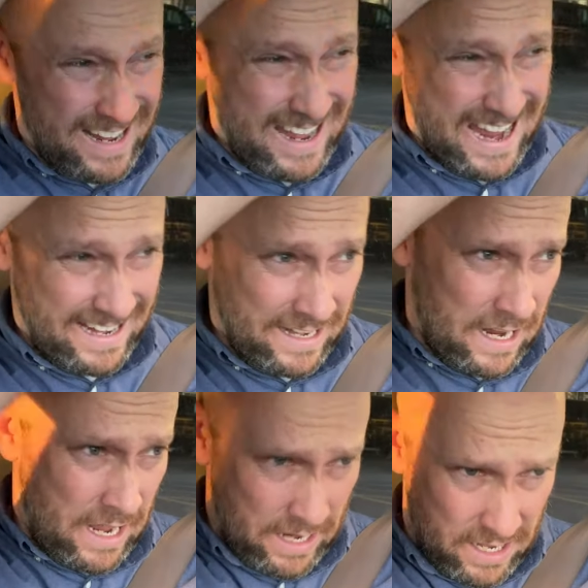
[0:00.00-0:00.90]
and
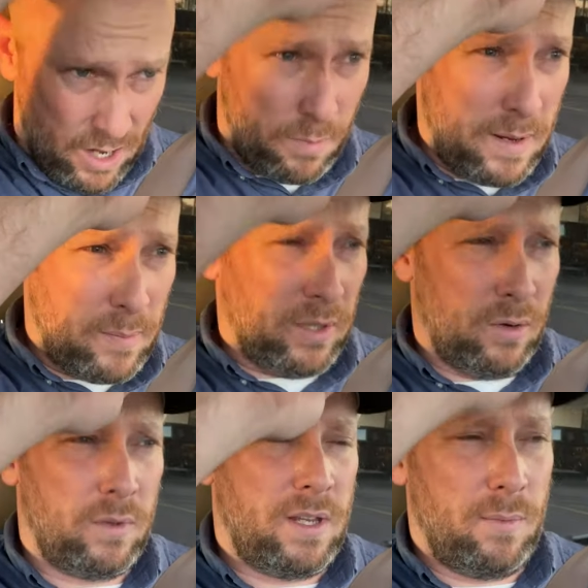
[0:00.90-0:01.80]
you know, people
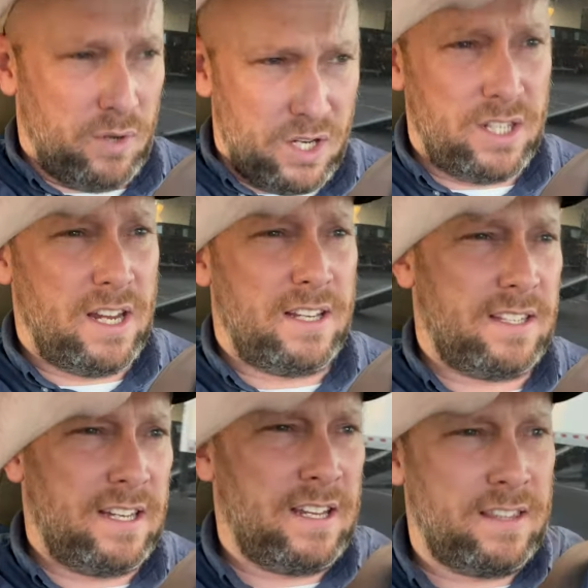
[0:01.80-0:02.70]
don't really appreciate
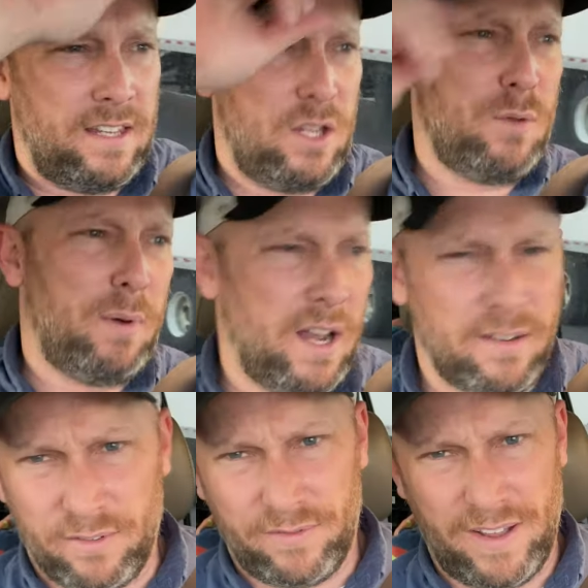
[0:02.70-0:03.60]
seeing that you bought
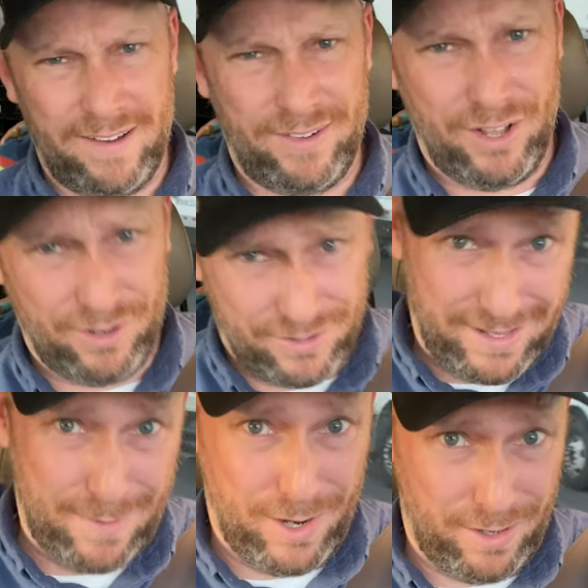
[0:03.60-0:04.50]
it for $5
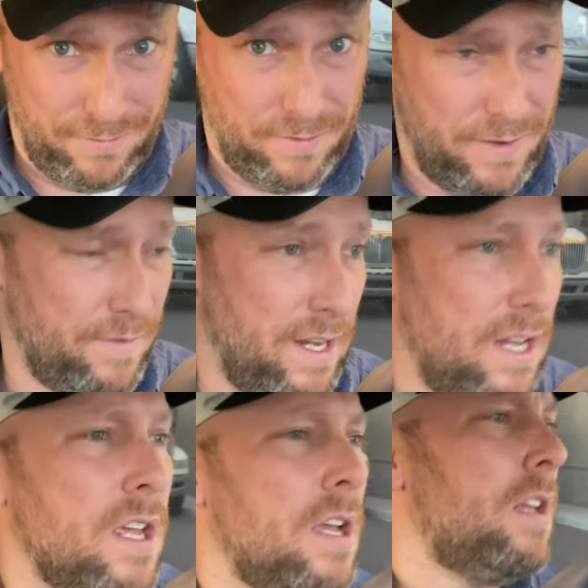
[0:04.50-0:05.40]
and they bought it for
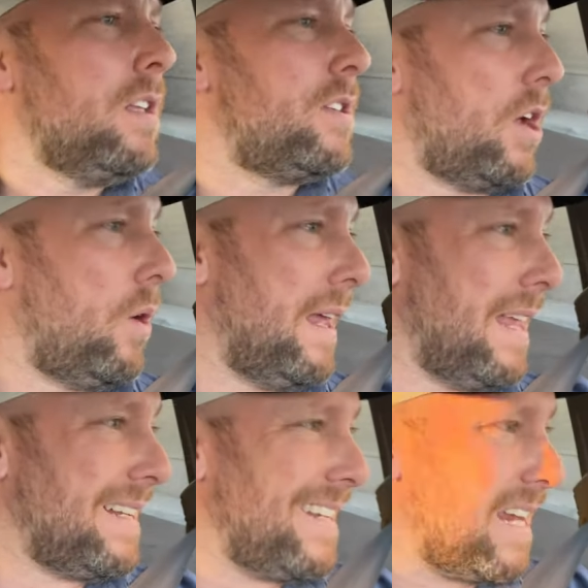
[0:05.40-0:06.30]
$50. So I
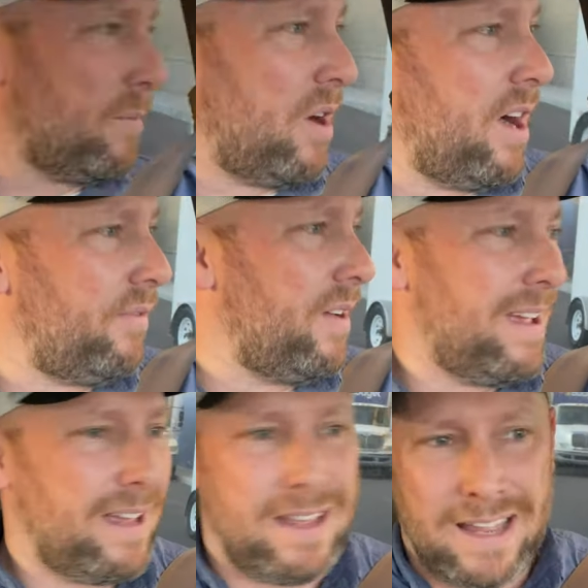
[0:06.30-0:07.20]
like to take them off
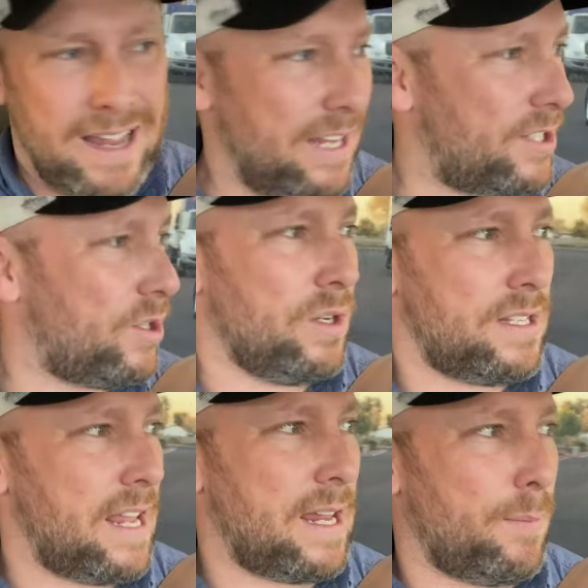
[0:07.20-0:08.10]
as soon
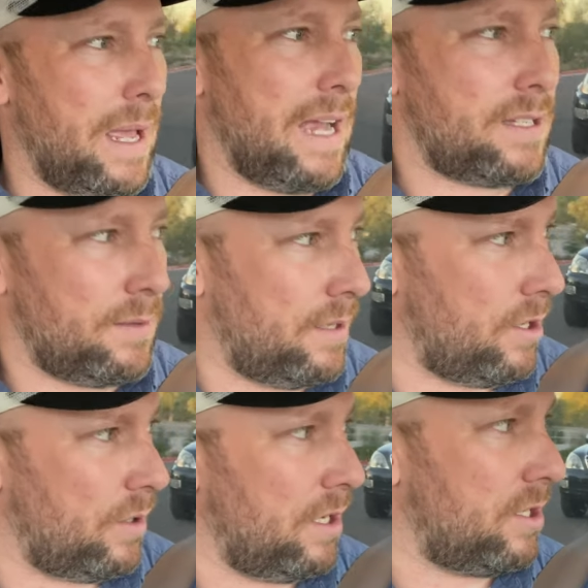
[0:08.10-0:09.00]
as they get back to the
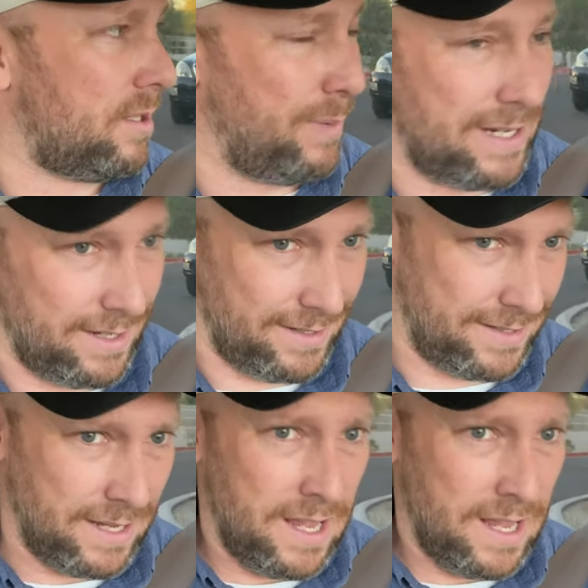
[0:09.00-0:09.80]
unit, just because